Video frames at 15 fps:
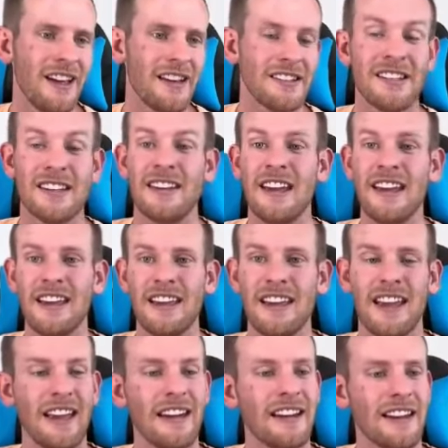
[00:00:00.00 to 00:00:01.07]
Today,
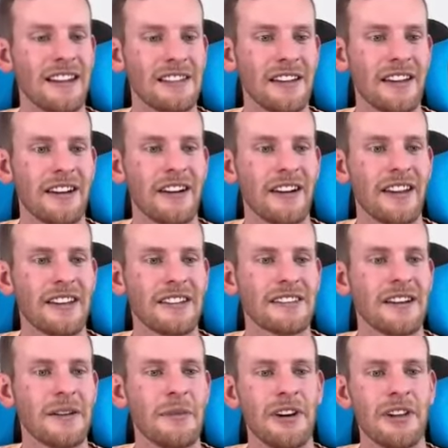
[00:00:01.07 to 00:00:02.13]
8 days later, it has
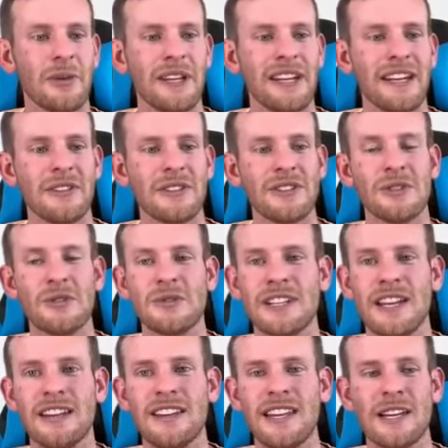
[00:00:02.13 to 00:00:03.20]
come all the way down to
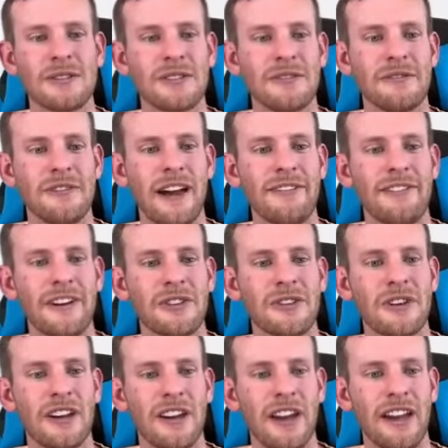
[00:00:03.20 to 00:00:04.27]

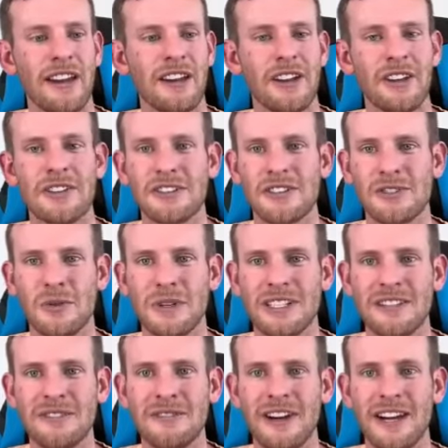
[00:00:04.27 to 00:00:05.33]

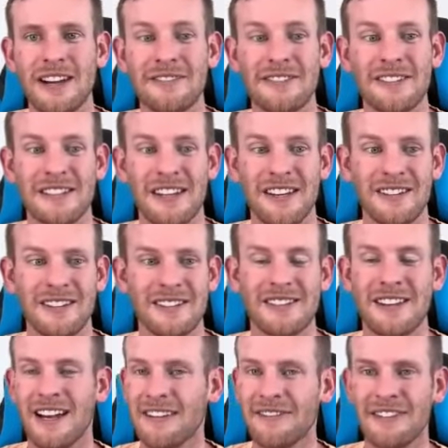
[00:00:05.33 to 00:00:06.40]
$10,509.25.
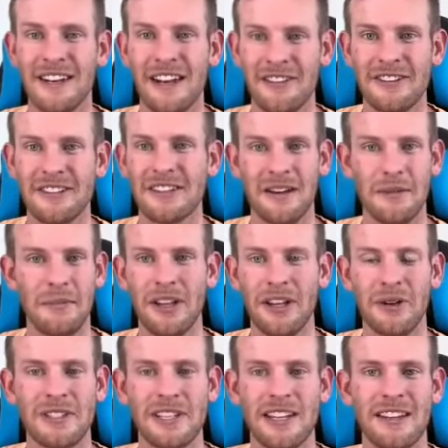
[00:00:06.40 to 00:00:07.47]
I have never seen it
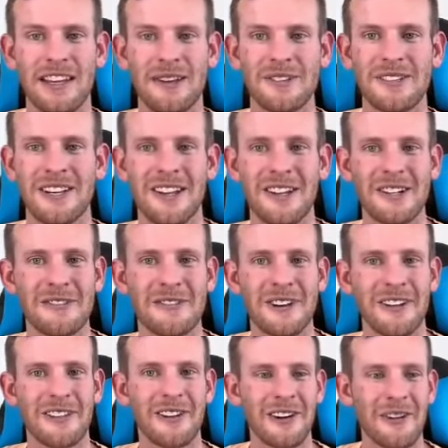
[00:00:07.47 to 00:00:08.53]
below $10,000 for a
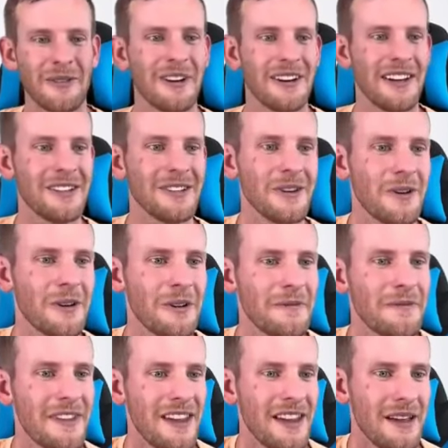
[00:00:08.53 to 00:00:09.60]
31-day total,
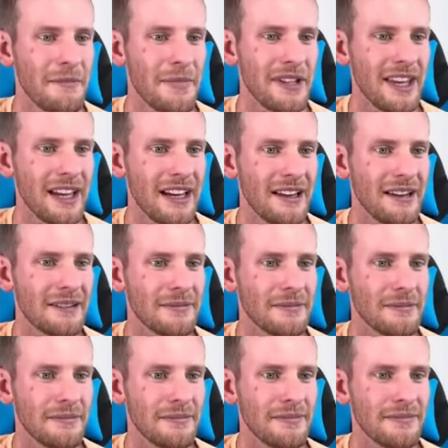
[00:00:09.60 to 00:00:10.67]
but that,
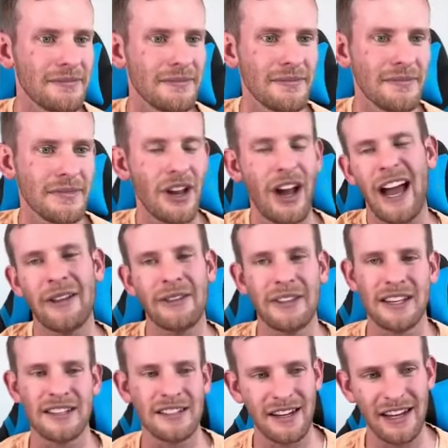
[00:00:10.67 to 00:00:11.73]
no, I don't think
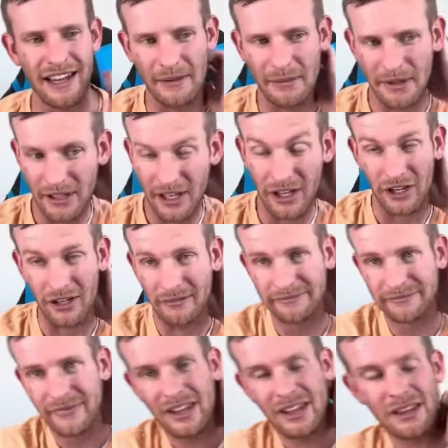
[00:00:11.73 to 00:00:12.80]
it's going to happen. It could,
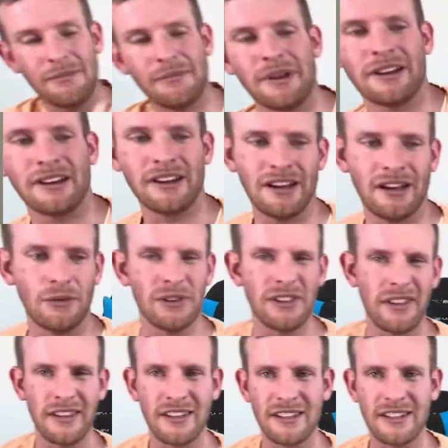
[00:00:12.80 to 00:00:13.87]
but with the
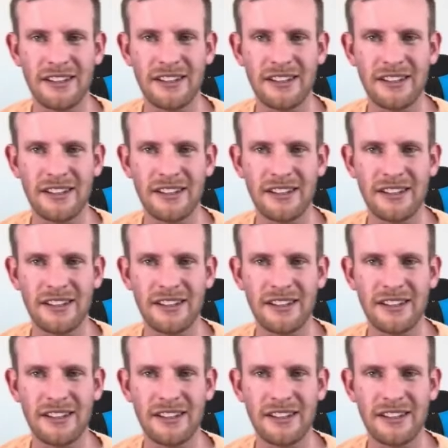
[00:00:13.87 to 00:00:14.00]
things